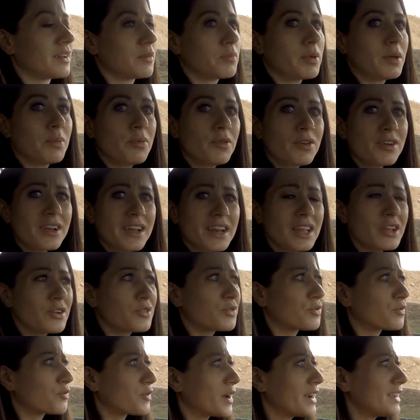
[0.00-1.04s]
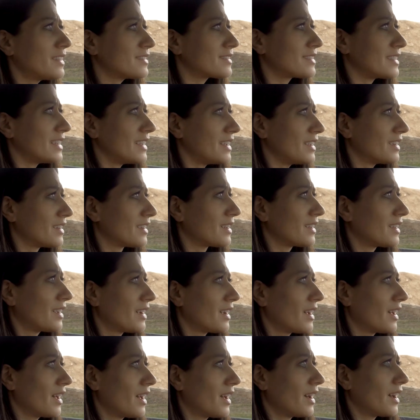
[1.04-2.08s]
People are getting crazy.
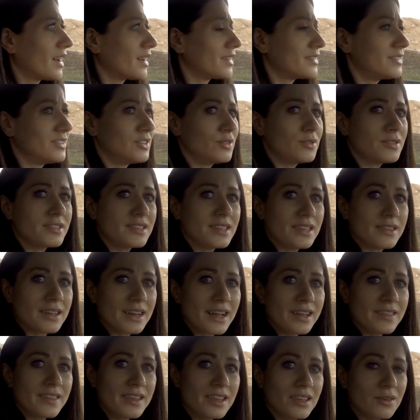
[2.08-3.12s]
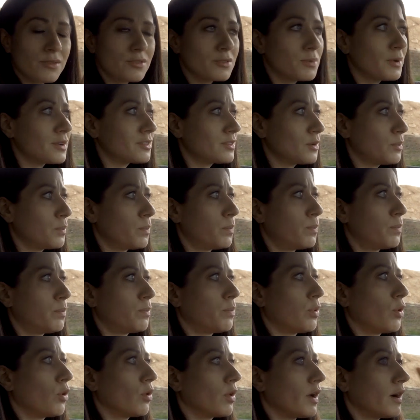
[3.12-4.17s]
Did you see that? I think he was about to
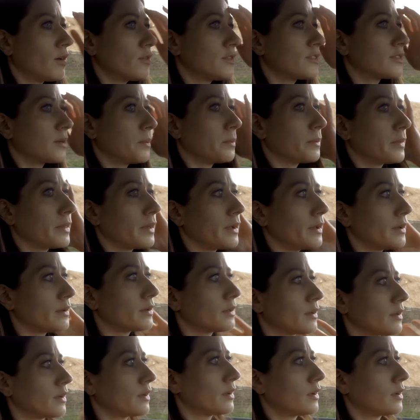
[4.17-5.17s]
pull out something.